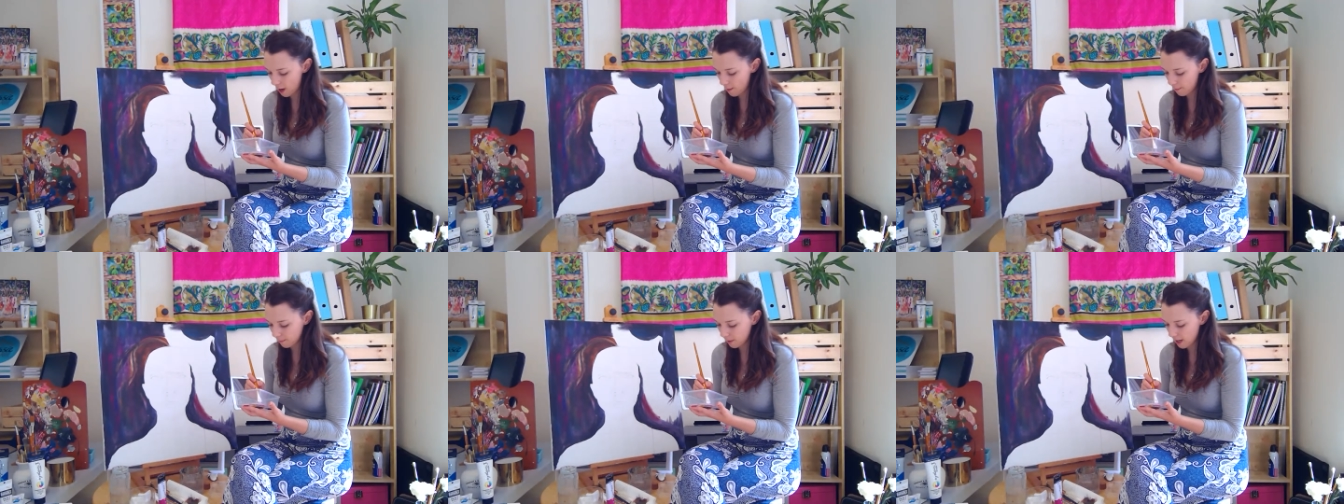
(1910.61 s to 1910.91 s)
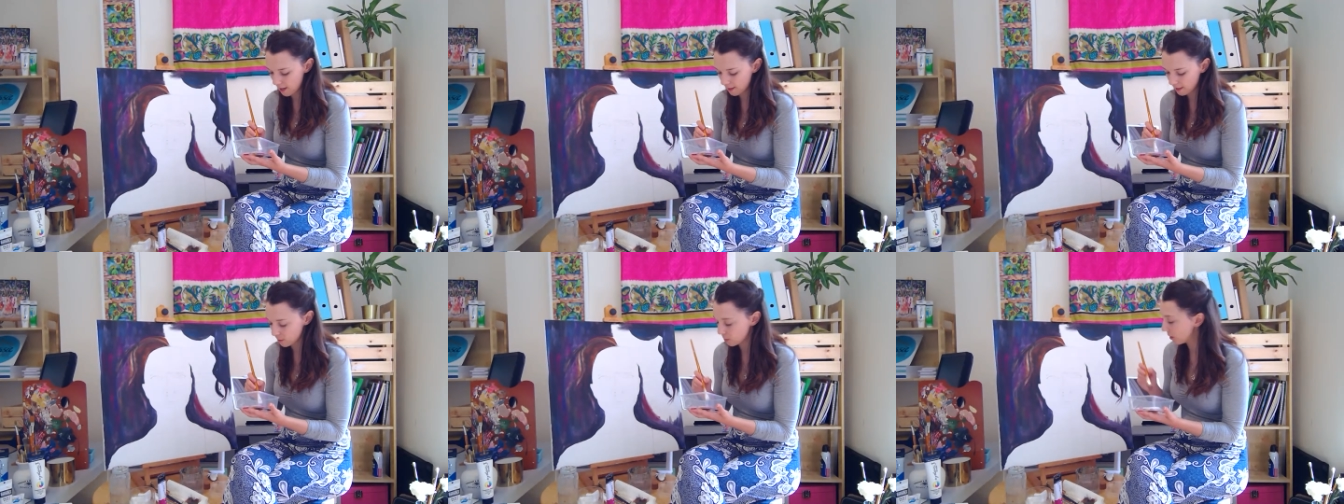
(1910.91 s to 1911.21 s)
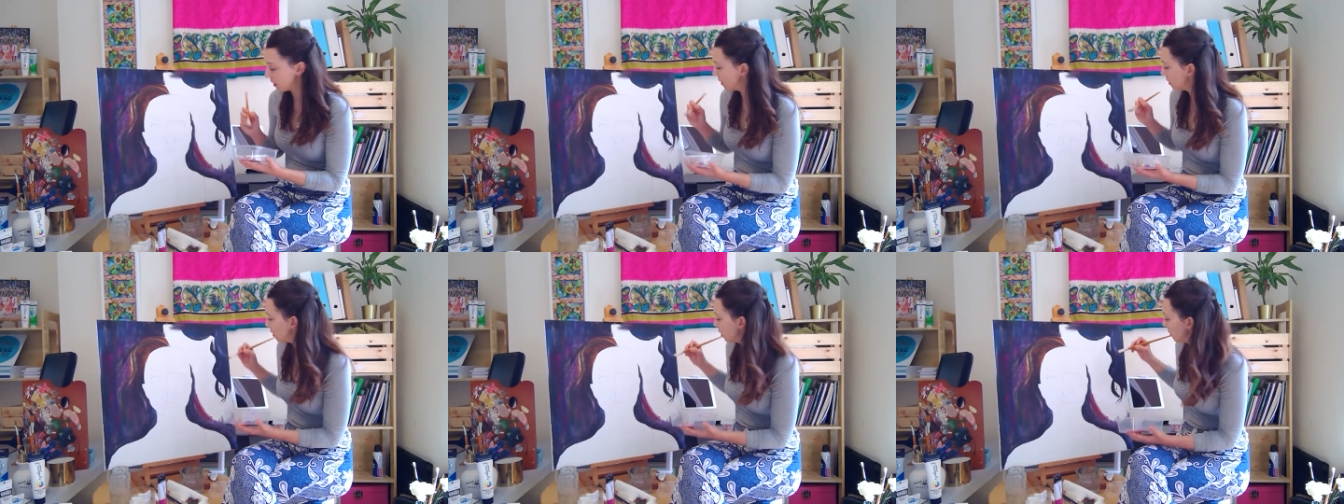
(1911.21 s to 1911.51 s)
yeah, that's what
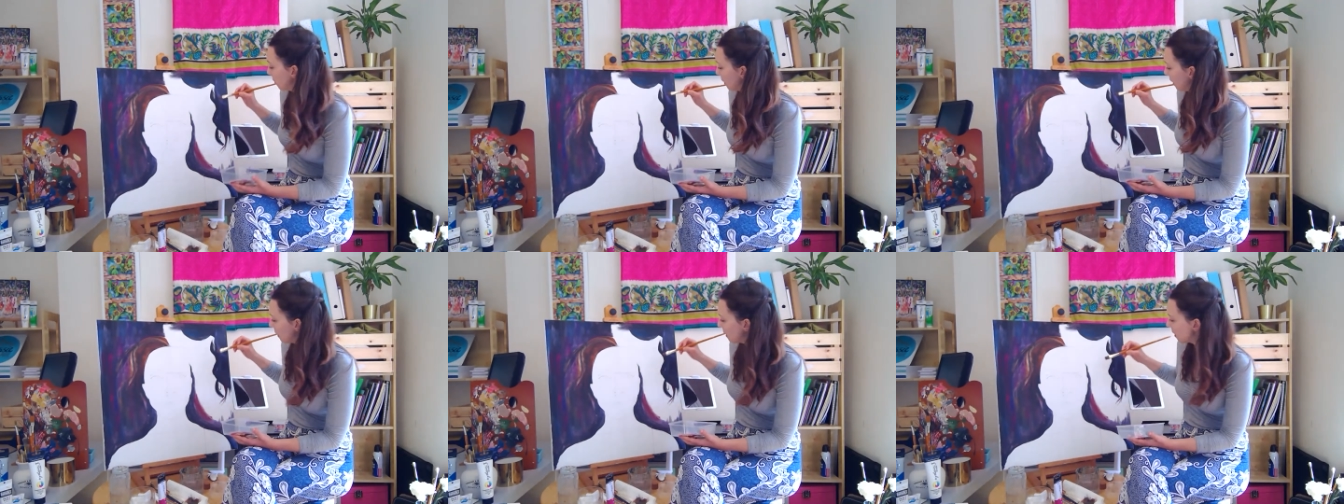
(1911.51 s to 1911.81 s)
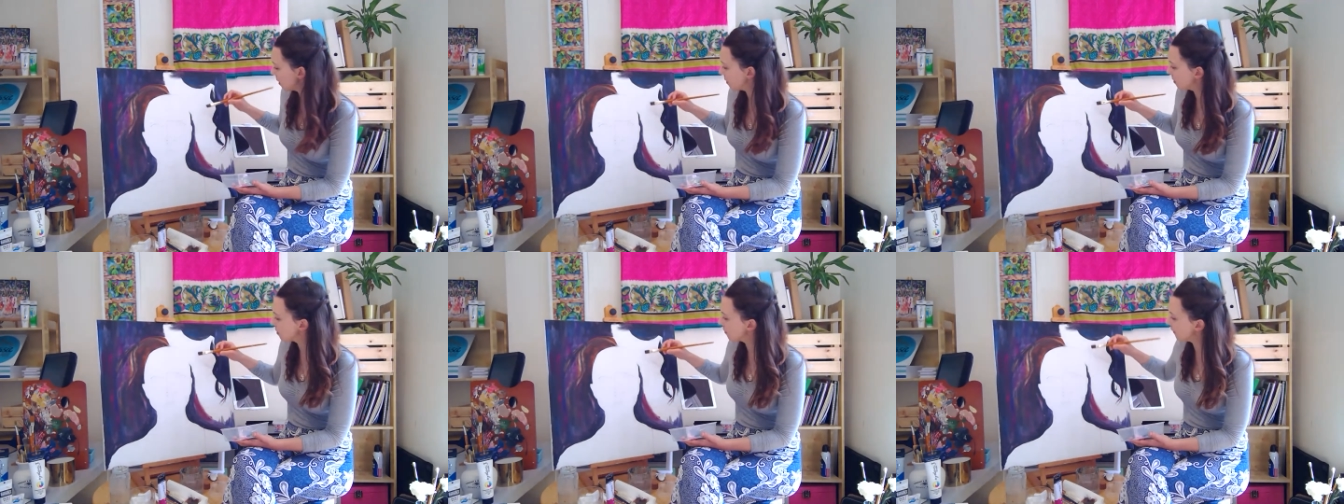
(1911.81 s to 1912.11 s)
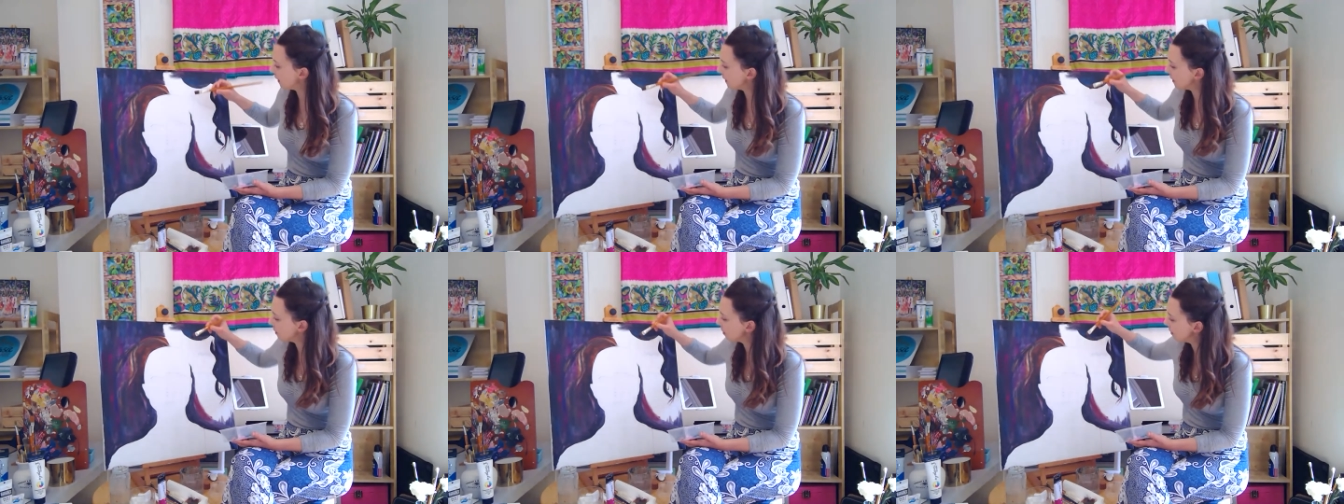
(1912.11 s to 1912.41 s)
I do when I go to
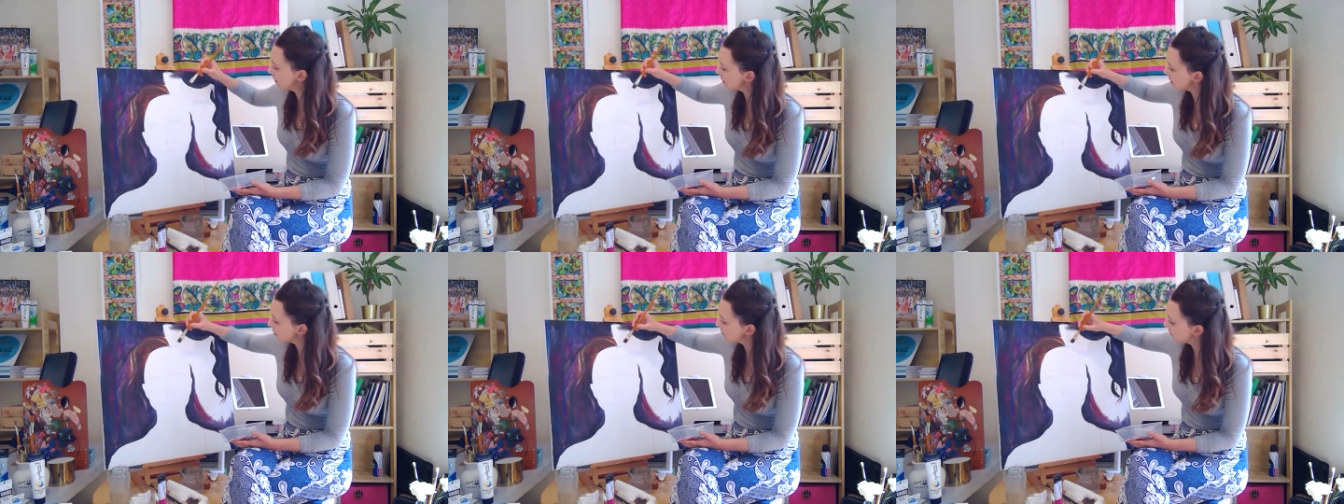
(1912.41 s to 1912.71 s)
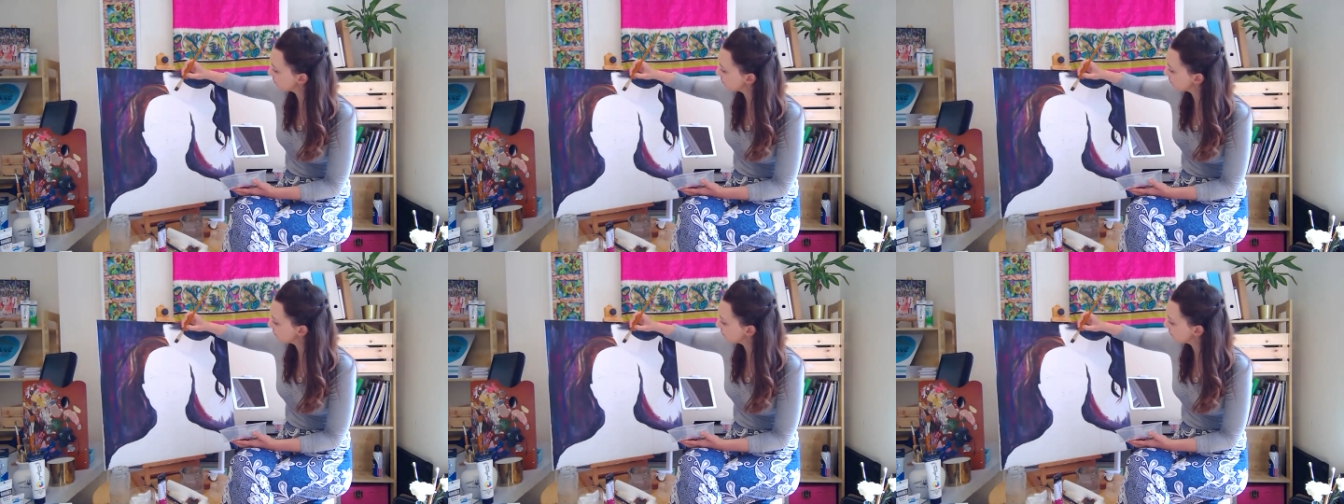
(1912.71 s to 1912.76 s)
venues.